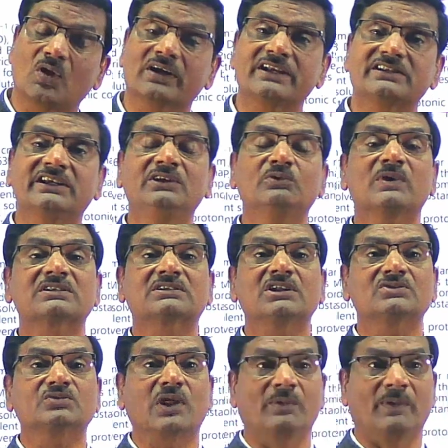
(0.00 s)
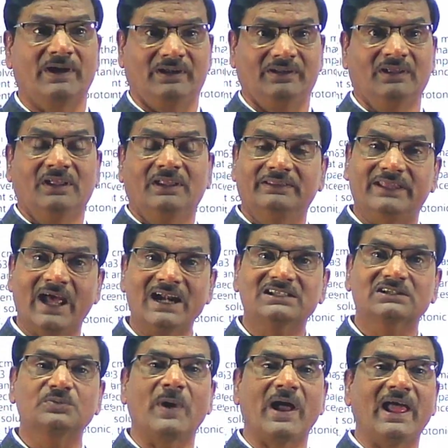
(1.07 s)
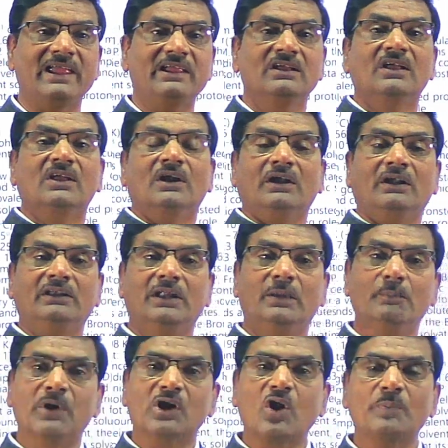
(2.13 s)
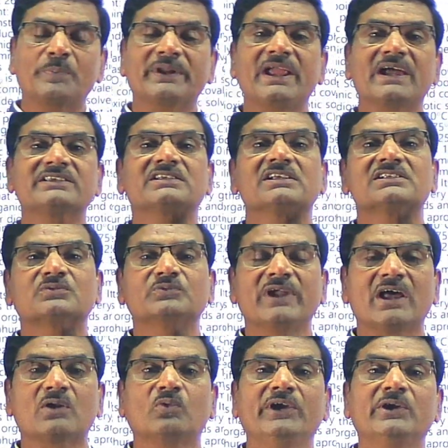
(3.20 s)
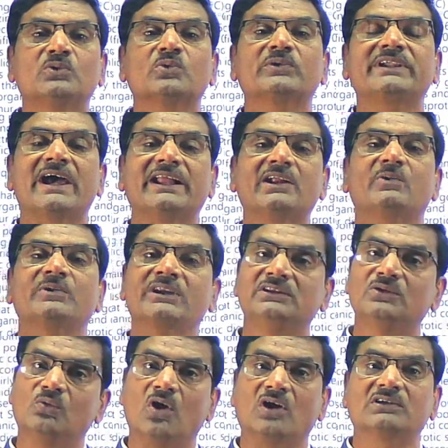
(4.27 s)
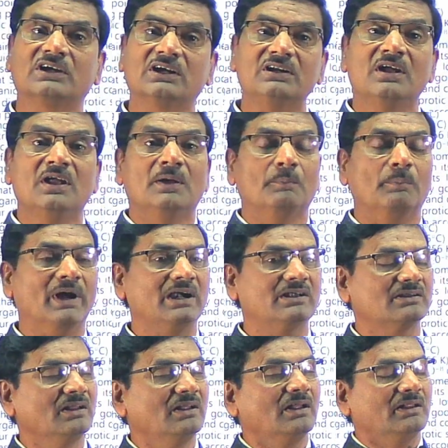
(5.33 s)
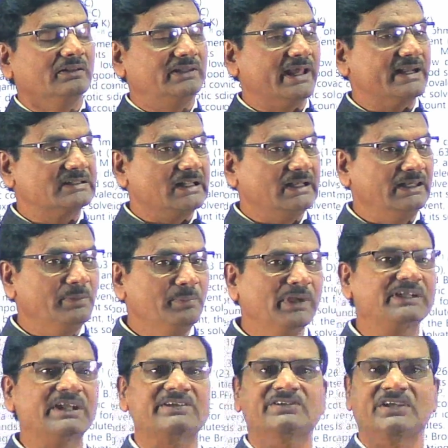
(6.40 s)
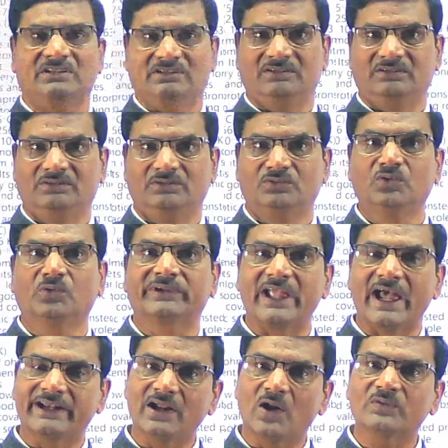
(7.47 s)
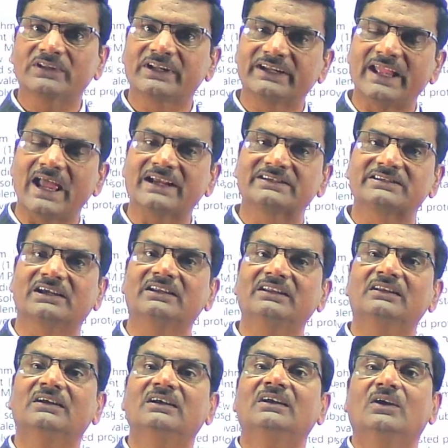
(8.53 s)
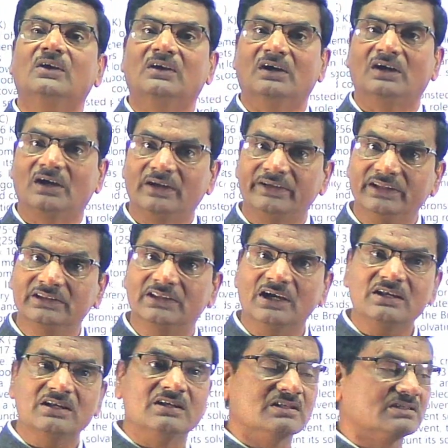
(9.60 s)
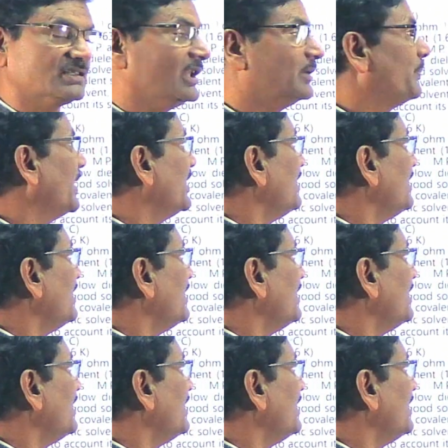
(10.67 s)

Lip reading: as a universal solvent. That's why number of reactions we are going to carry out in the water, but there is a limitation to carry out the reaction in the sulfur